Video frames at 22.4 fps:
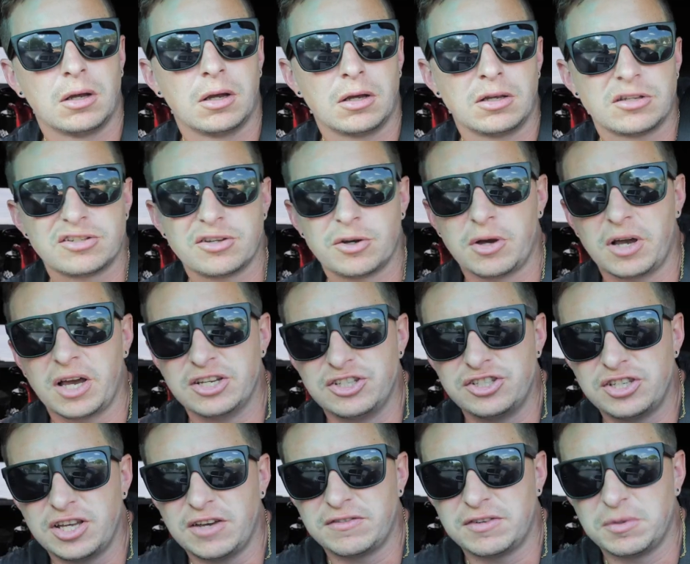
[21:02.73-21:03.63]
Also, I
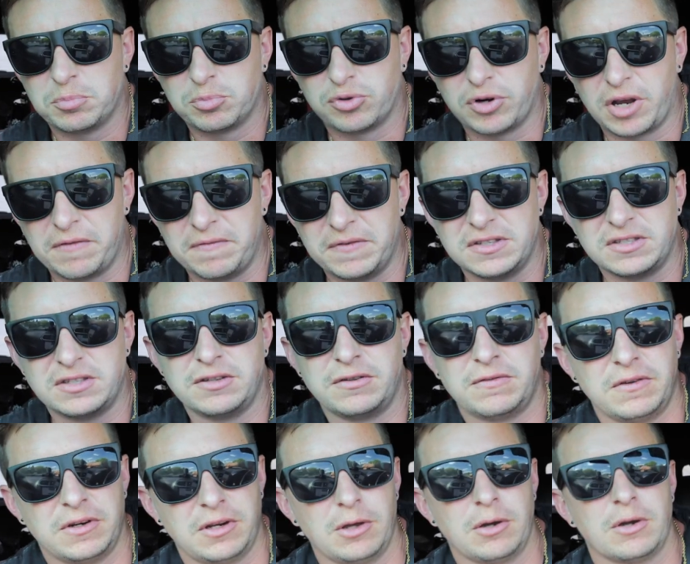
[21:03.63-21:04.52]
just have to preface
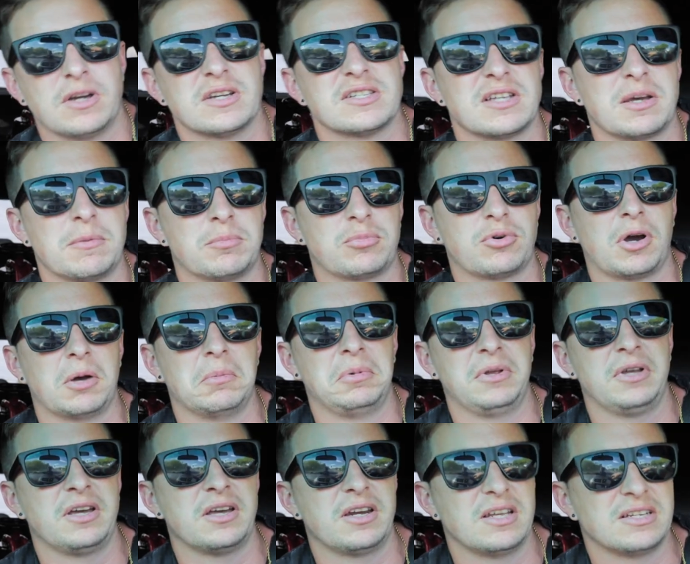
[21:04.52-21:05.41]
this video because I'm
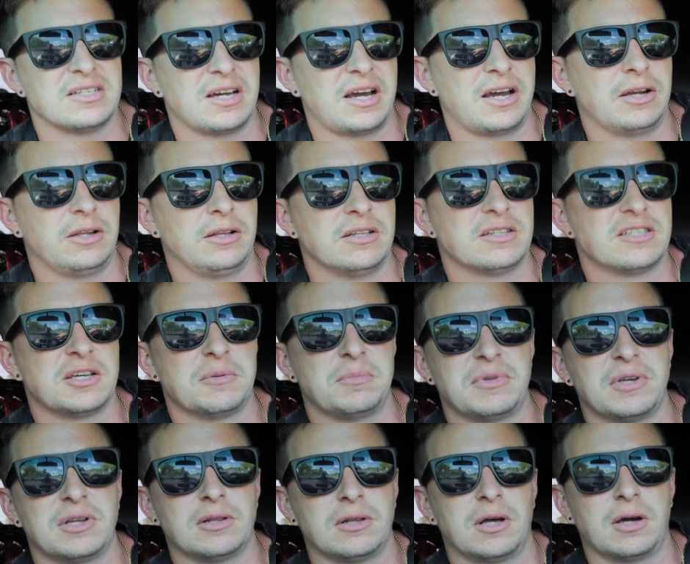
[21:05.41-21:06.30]
probably gonna title it
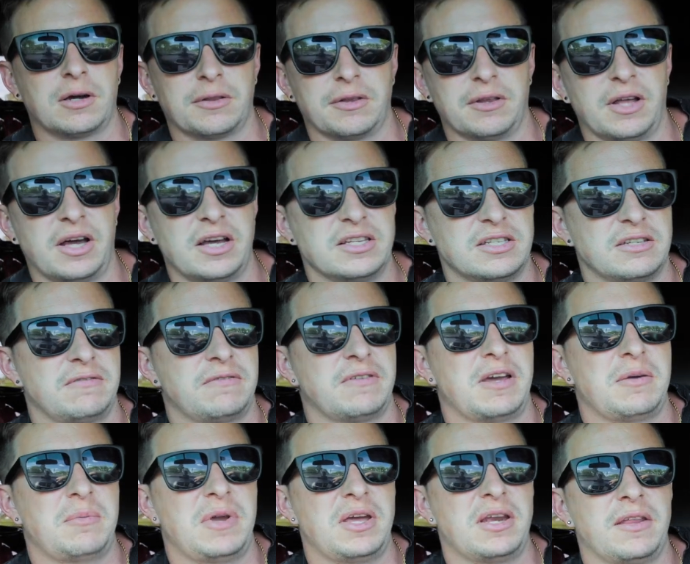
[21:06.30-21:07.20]
something along the lines of
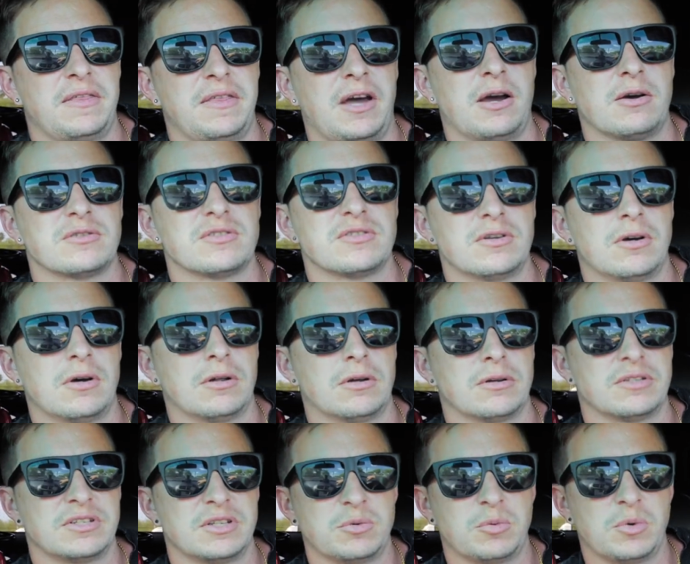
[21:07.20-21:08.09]
I made
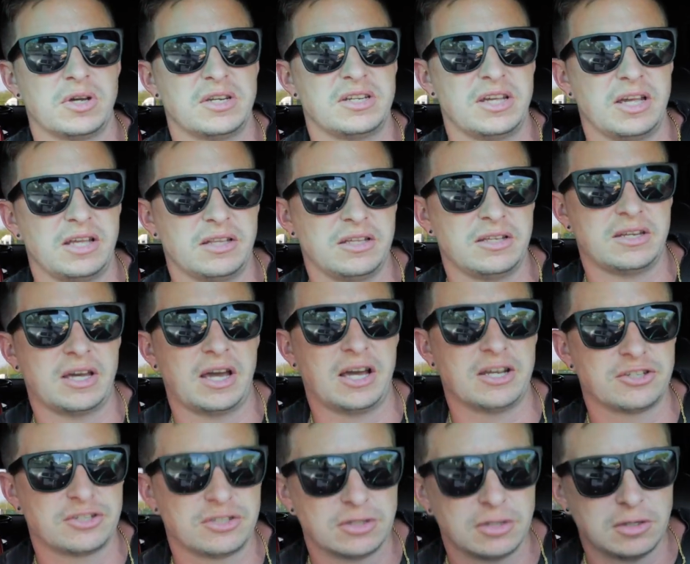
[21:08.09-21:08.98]
$1,000 in one daily
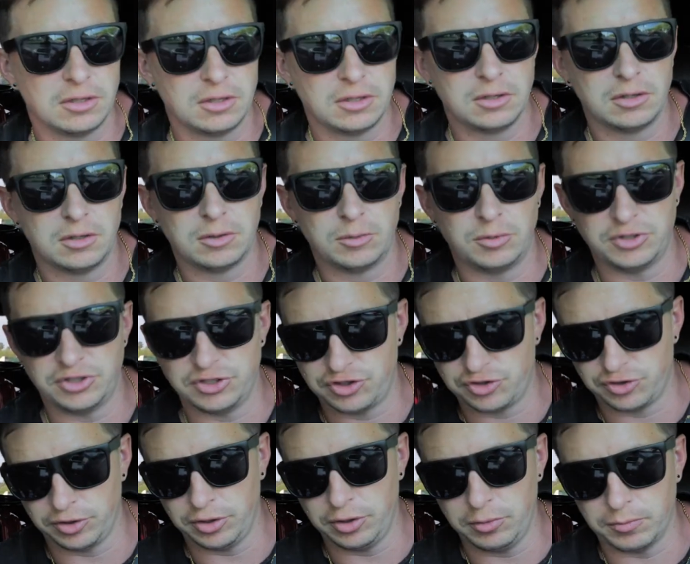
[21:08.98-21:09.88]
dash. Which
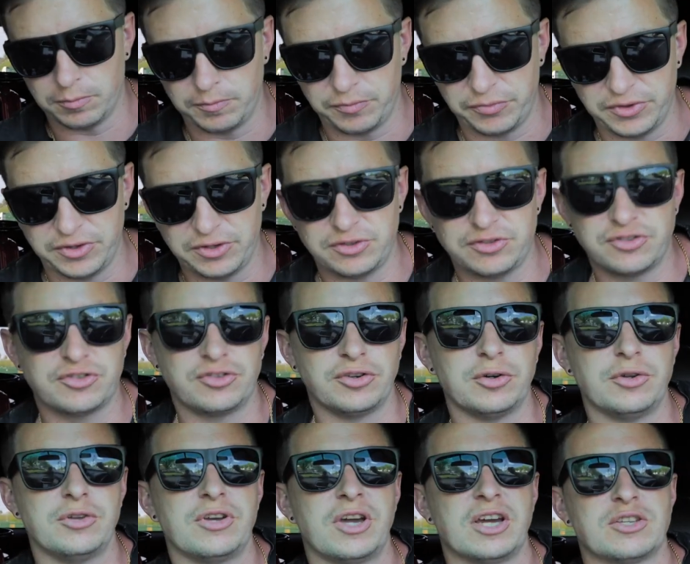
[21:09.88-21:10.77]
is true. It's
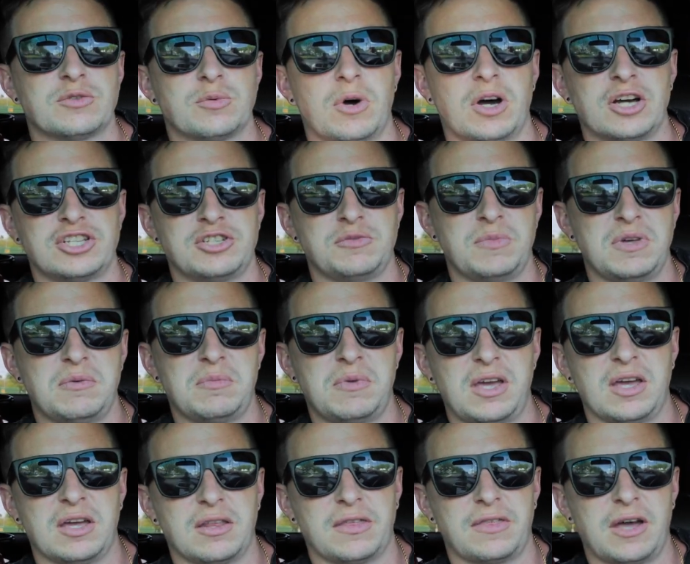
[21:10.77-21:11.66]
true. You guys watch me
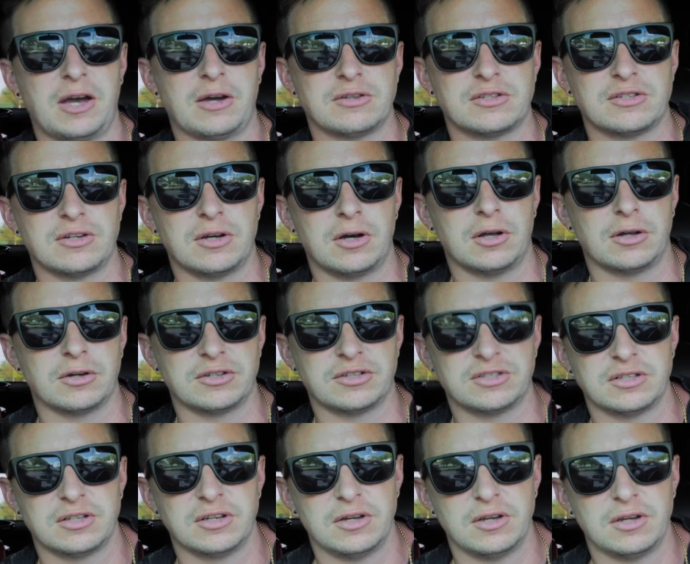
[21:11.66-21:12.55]
make
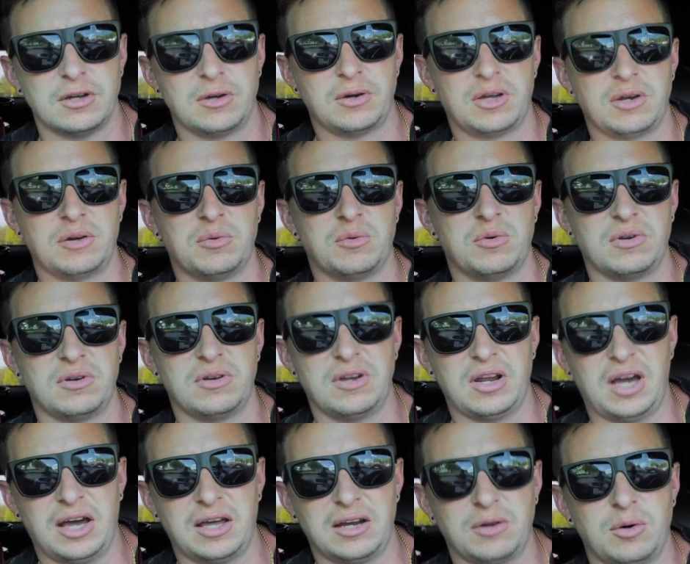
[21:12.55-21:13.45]
$1,000.
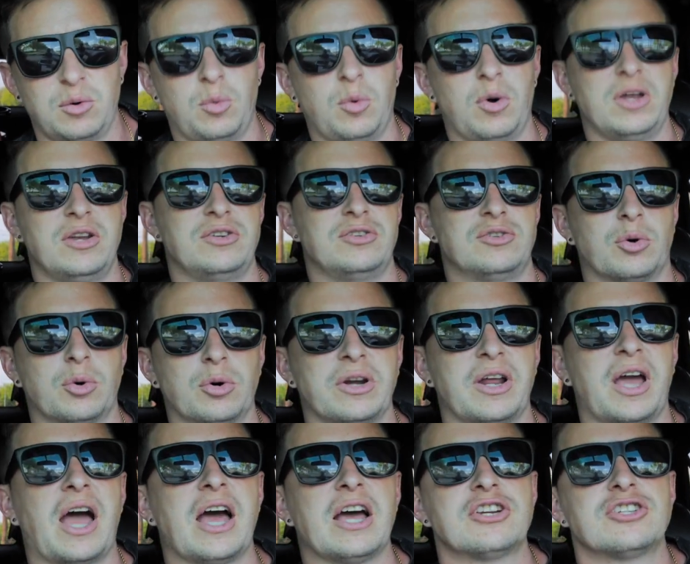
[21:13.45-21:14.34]
Not one
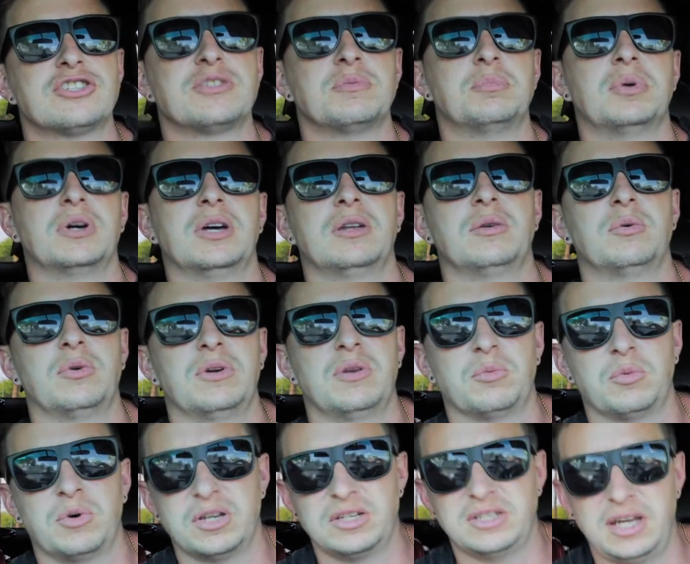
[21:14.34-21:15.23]
DoorDash, but
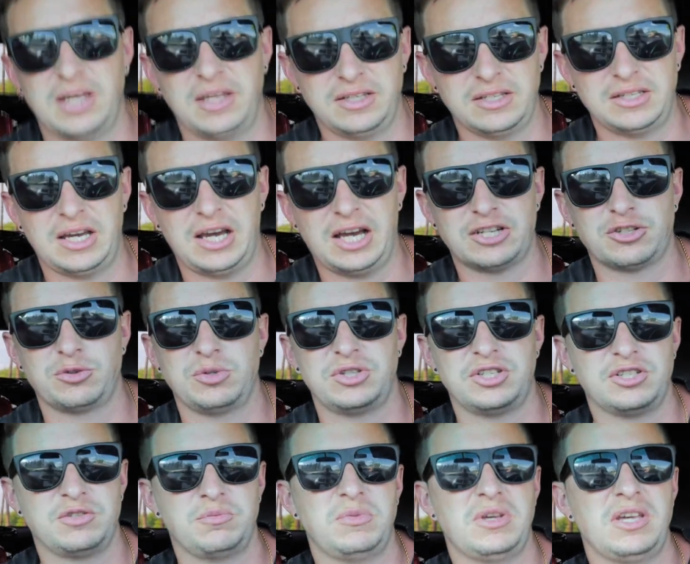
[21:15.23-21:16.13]
in one daily dash,
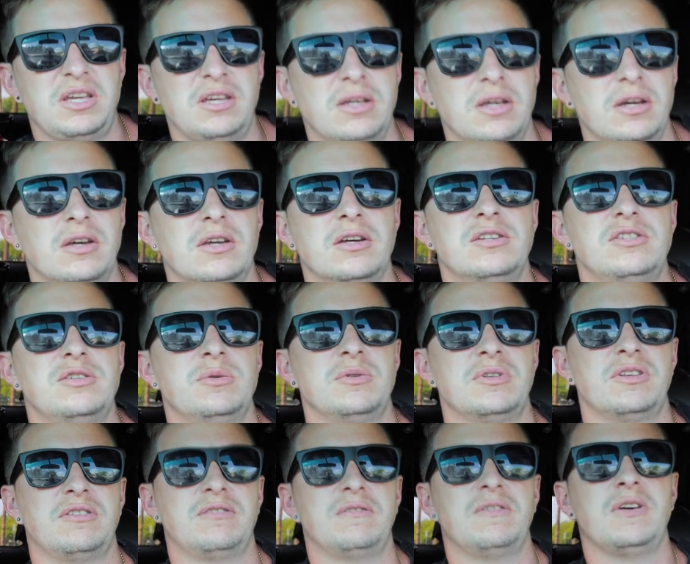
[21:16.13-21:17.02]
which is me
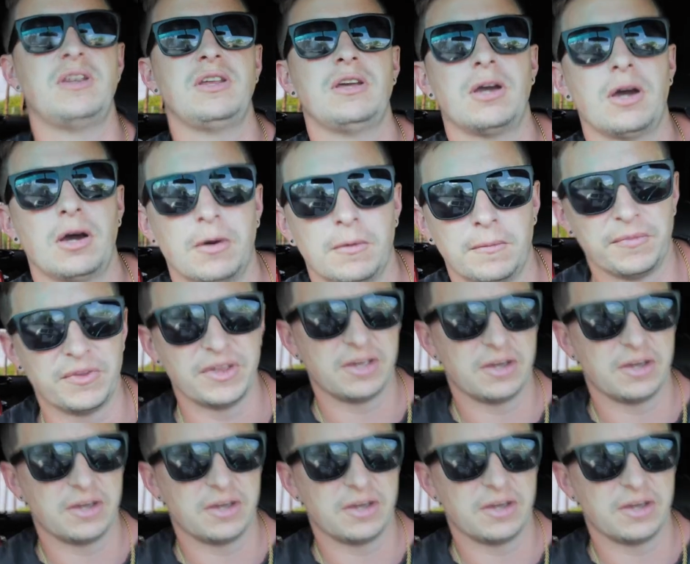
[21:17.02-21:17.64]
doing this video.